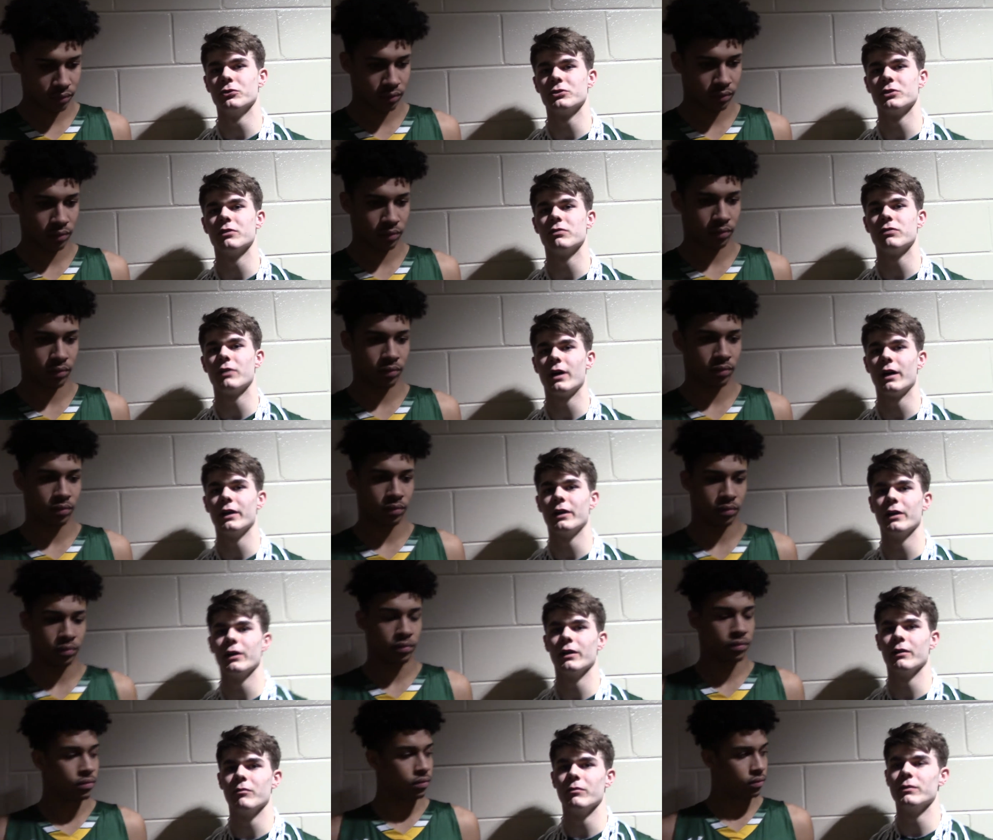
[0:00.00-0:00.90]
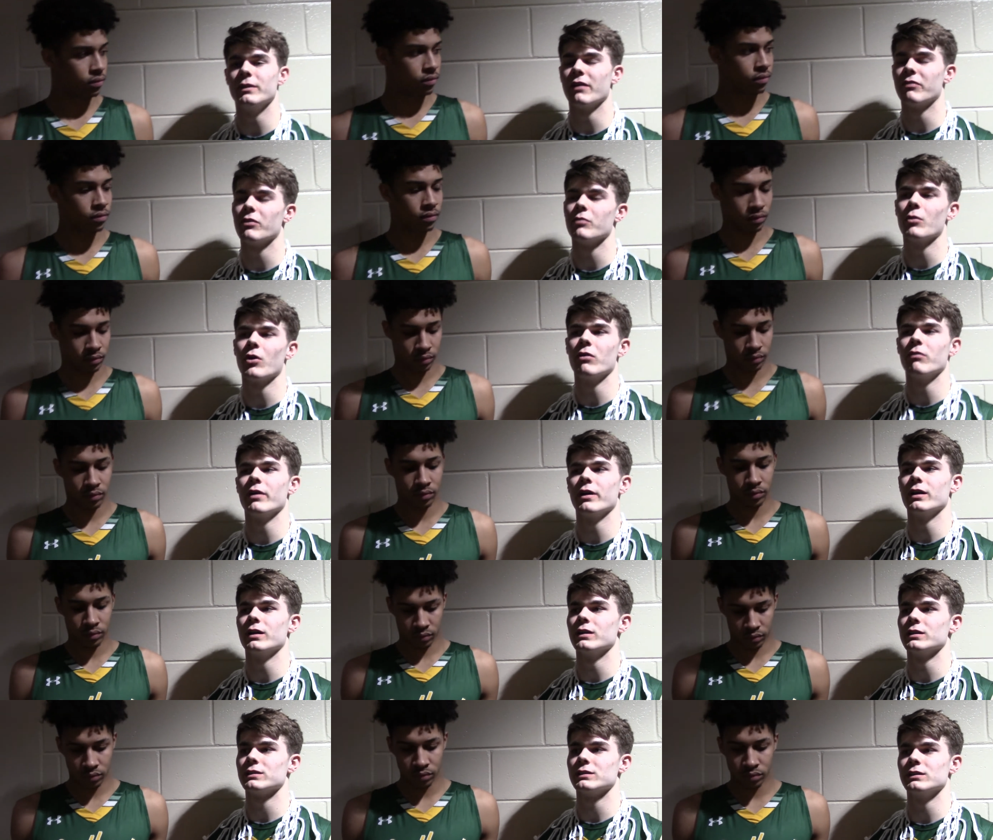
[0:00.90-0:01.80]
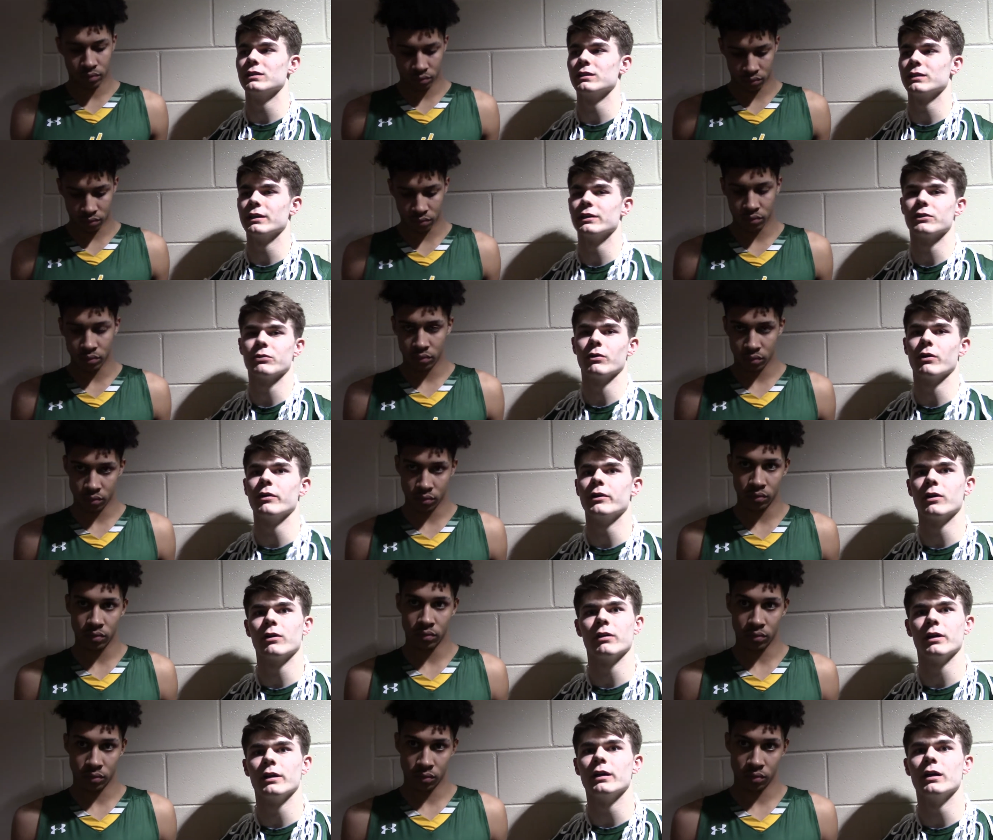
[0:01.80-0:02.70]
Speaker 1: to the fire and definitely motivated us to get to where we are right